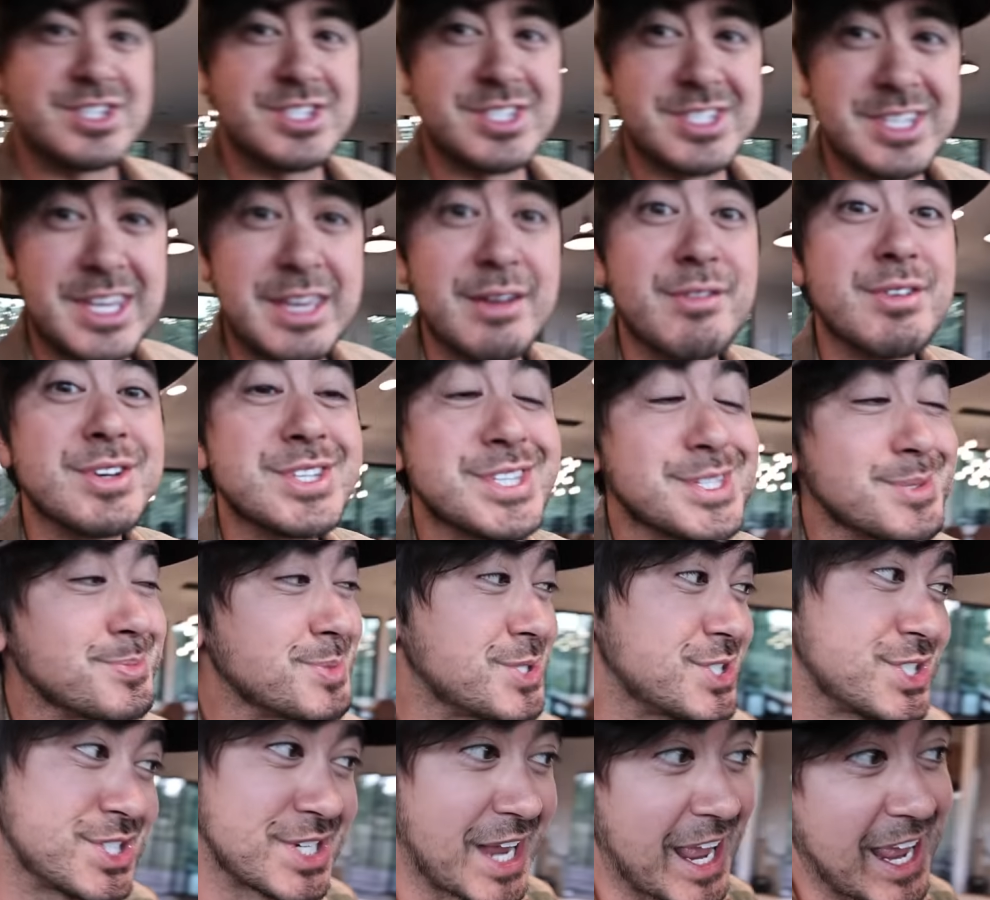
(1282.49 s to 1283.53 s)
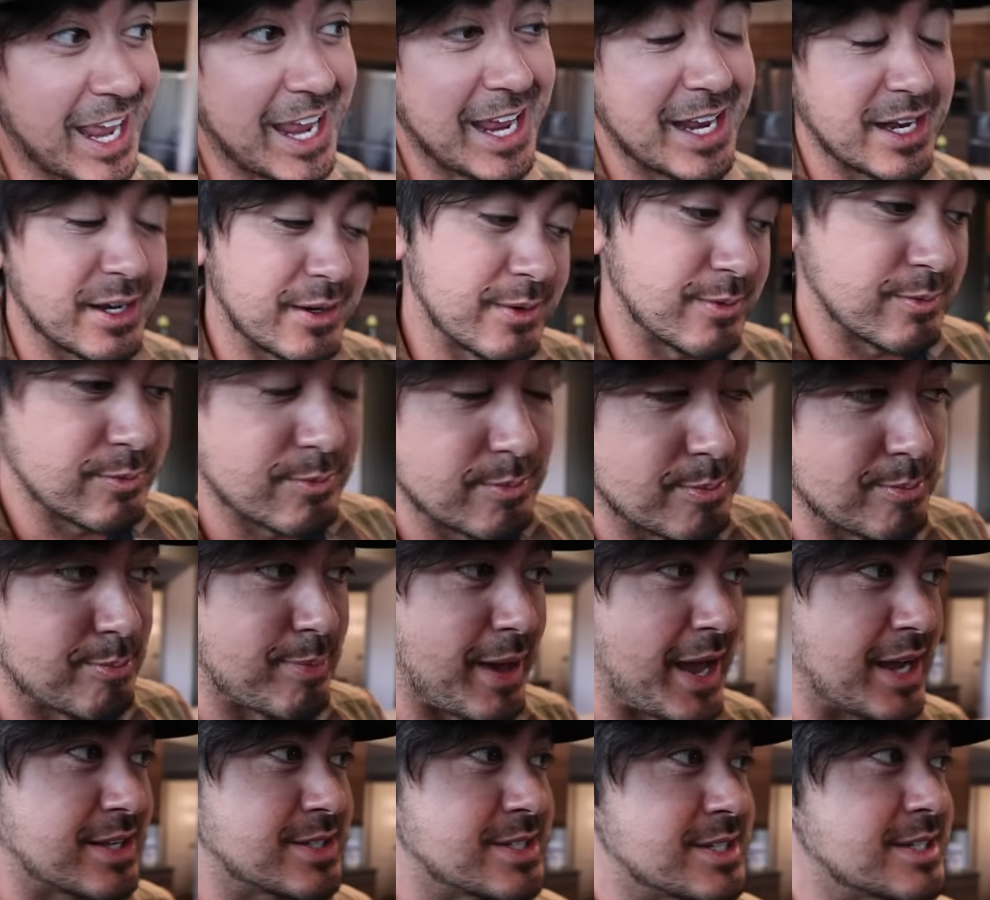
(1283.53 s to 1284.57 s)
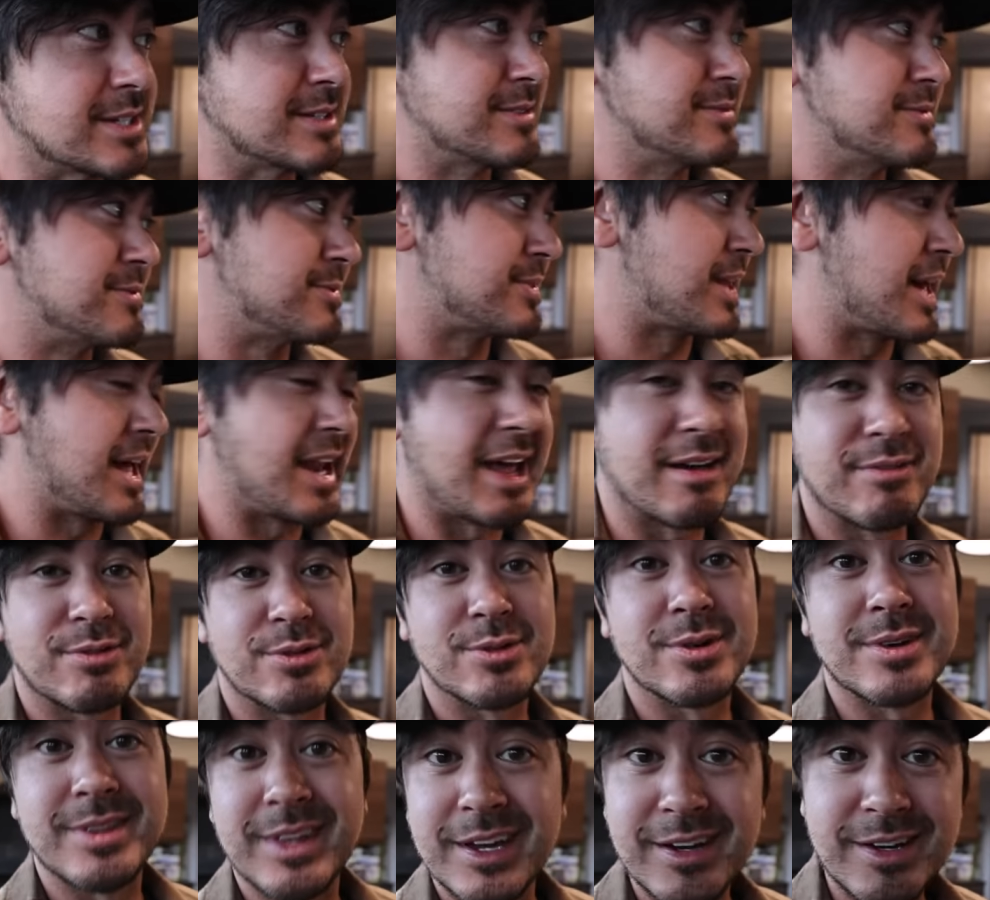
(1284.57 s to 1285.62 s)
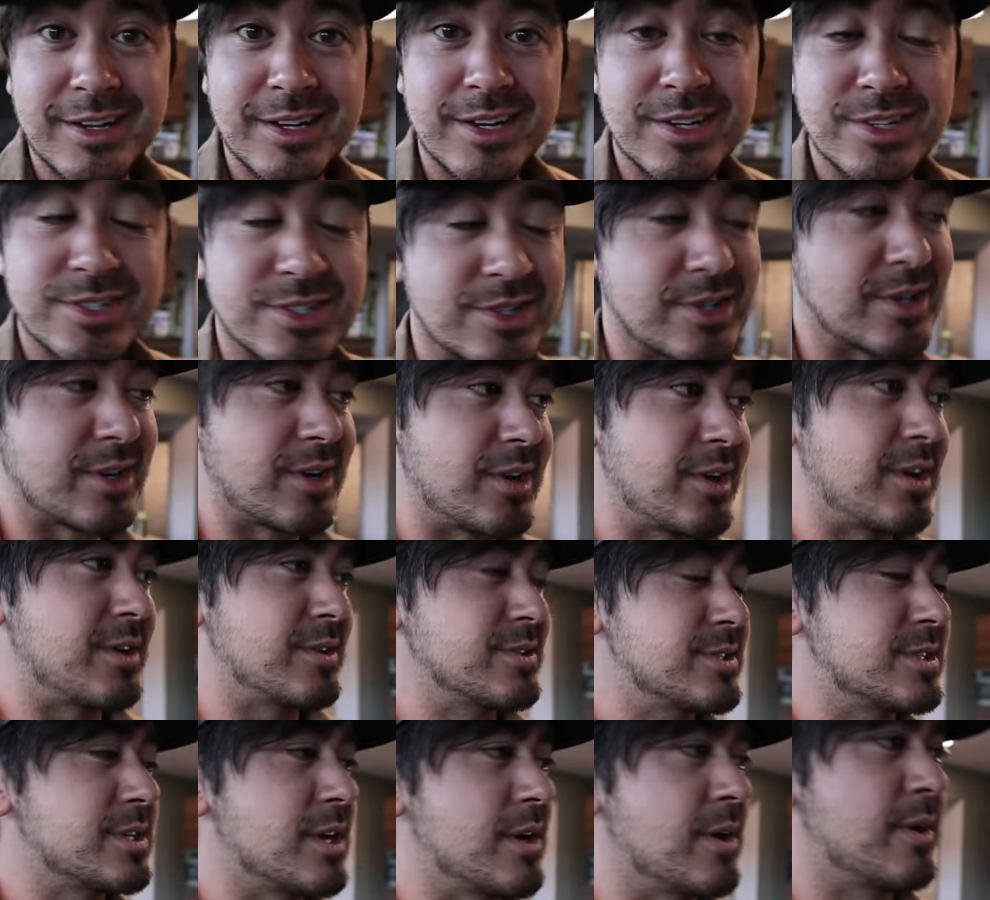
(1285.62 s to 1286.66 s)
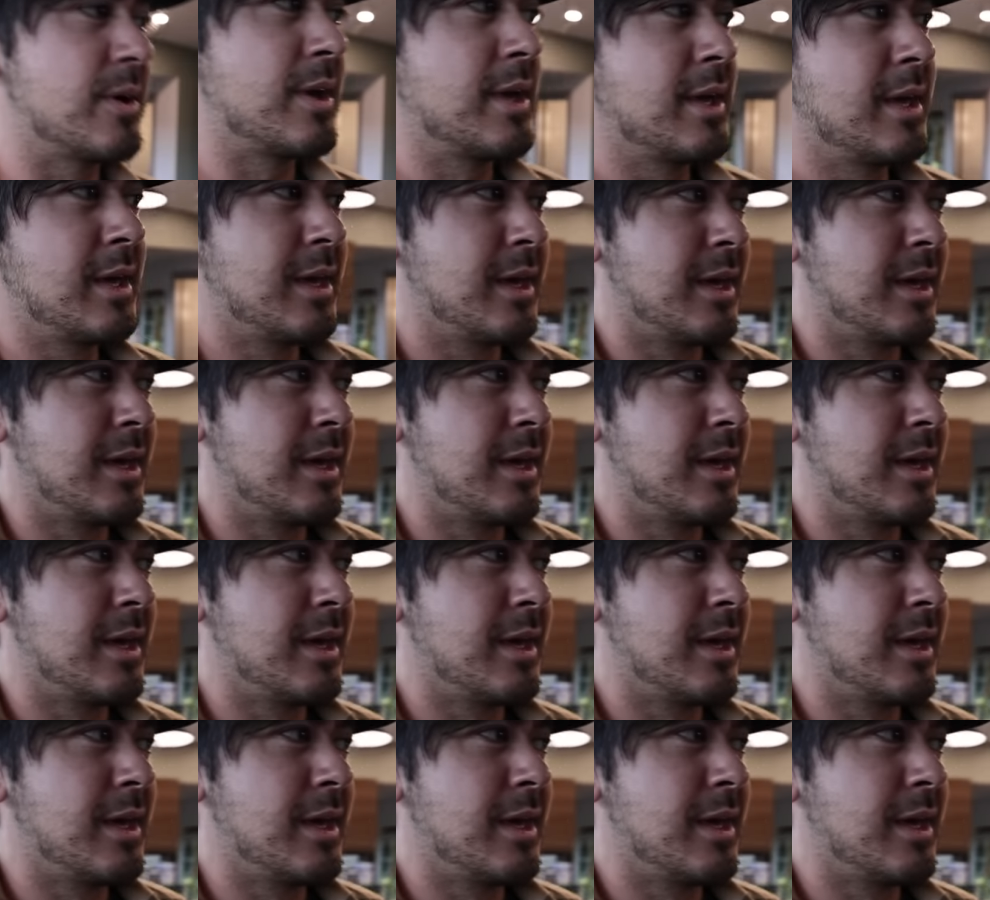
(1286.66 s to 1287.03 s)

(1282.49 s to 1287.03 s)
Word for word: just give us some shade, and back to not having to run the air conditioner at all. So